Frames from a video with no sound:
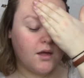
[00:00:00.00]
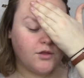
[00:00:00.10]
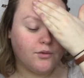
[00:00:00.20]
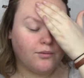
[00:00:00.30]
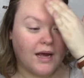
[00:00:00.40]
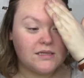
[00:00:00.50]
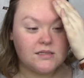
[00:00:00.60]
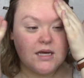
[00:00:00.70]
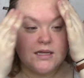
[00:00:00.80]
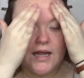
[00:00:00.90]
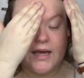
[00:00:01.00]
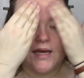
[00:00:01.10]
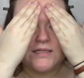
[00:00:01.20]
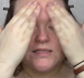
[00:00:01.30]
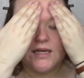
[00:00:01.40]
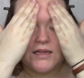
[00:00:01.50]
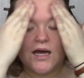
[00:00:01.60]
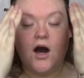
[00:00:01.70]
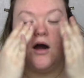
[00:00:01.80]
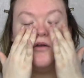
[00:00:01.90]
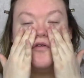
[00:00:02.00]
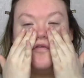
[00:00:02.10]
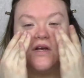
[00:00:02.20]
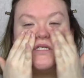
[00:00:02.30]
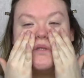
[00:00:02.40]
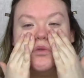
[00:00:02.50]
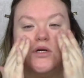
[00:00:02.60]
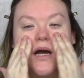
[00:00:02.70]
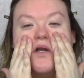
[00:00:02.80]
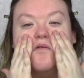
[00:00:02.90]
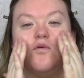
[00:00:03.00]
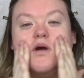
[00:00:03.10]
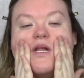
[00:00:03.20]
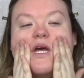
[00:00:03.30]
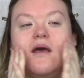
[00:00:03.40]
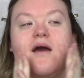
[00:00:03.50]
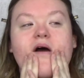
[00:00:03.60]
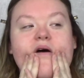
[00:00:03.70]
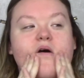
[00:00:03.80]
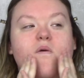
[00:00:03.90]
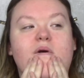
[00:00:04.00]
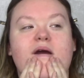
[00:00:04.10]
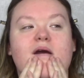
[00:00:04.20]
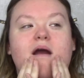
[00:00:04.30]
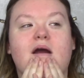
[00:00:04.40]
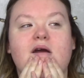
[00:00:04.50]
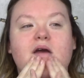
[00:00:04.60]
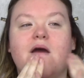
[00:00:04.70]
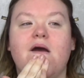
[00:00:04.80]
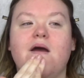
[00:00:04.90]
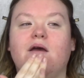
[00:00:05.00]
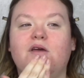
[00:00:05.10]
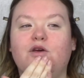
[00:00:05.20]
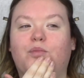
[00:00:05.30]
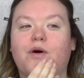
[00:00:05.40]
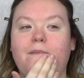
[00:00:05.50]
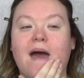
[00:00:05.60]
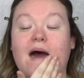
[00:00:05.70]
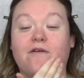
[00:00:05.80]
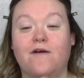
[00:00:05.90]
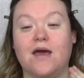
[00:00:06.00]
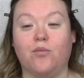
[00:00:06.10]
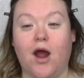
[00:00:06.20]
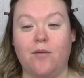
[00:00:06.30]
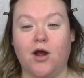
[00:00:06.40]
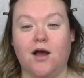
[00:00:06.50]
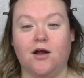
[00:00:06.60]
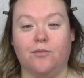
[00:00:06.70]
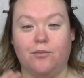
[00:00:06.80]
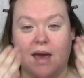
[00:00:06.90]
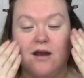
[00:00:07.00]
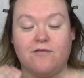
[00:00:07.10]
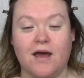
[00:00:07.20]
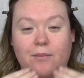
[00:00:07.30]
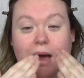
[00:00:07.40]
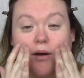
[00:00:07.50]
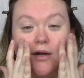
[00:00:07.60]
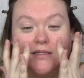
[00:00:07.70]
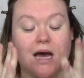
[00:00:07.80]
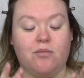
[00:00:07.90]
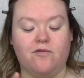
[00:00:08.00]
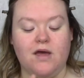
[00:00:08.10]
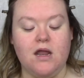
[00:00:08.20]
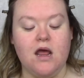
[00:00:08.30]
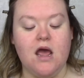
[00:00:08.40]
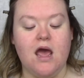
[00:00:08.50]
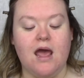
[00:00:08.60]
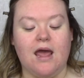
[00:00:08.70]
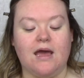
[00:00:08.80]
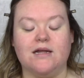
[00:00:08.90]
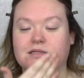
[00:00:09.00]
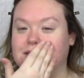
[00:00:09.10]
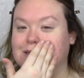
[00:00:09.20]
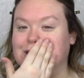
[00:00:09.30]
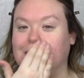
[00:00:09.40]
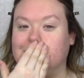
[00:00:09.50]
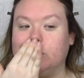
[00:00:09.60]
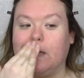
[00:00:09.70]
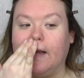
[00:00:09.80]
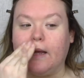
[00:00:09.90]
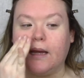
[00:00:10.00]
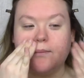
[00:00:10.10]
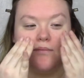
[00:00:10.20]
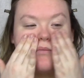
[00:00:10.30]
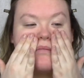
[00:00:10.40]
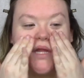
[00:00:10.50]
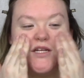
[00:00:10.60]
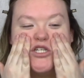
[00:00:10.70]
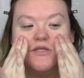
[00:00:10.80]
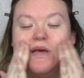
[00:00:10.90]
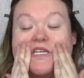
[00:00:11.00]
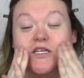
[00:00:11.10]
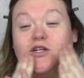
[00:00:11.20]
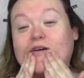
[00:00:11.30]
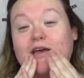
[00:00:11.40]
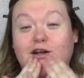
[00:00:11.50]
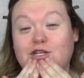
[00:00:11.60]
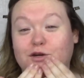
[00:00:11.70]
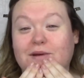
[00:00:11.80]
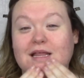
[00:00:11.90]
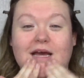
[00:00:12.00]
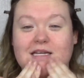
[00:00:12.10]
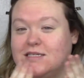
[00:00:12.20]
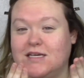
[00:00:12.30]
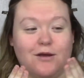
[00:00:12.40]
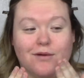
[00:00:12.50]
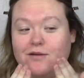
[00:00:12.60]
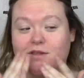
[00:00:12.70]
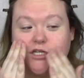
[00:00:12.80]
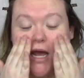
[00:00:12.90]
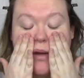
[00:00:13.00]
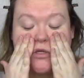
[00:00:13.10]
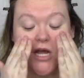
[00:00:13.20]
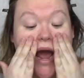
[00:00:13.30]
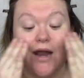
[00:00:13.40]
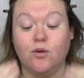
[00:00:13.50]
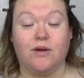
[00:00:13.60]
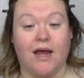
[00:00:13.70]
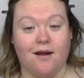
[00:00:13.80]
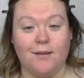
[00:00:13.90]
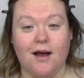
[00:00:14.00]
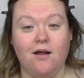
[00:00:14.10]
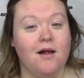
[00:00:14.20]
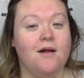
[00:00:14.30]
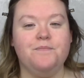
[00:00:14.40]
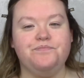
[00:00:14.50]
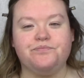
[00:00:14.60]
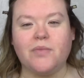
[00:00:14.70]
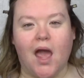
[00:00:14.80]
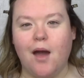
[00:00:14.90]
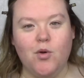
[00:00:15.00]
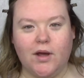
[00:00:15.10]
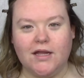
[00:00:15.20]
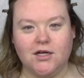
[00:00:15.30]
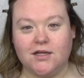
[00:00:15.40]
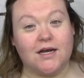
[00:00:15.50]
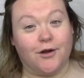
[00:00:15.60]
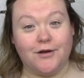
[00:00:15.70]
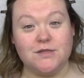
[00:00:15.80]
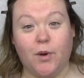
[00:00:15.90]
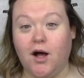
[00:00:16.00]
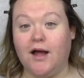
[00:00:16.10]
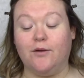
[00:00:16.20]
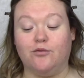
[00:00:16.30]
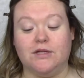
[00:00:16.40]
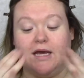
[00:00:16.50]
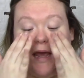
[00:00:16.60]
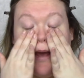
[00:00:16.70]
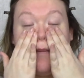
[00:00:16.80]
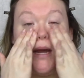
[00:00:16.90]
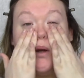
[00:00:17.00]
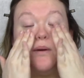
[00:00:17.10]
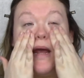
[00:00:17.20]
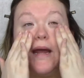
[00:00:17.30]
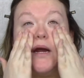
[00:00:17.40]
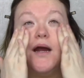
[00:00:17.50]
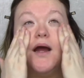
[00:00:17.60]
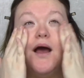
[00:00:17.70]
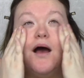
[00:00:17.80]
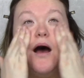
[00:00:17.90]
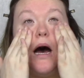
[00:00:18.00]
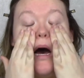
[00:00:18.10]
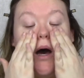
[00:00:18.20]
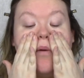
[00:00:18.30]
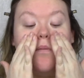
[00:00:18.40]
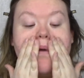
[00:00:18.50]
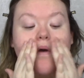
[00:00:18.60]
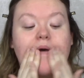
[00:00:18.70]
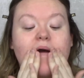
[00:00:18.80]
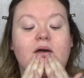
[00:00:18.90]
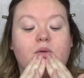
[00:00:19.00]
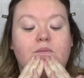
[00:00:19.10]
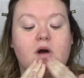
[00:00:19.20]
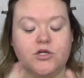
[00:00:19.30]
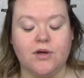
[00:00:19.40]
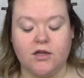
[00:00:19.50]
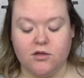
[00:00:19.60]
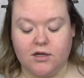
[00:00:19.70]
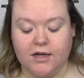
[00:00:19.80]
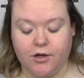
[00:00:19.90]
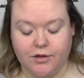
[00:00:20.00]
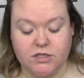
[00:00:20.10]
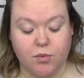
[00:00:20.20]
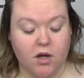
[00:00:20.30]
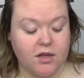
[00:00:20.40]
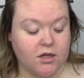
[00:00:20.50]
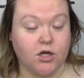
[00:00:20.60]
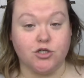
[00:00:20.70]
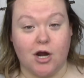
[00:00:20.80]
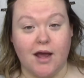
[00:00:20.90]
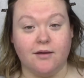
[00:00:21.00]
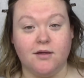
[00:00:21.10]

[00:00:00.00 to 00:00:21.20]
The rest, and like it's like the unfixable kind of oily where you put mattifying primer or mattifying powder on top of it, and it's just like, it just makes it look like you're dewy, like it doesn't get rid of the shine, which I don't care about. I'm okay looking like a grease ball. I really am. I don't care. I'd much rather look like a grease ball than look dry.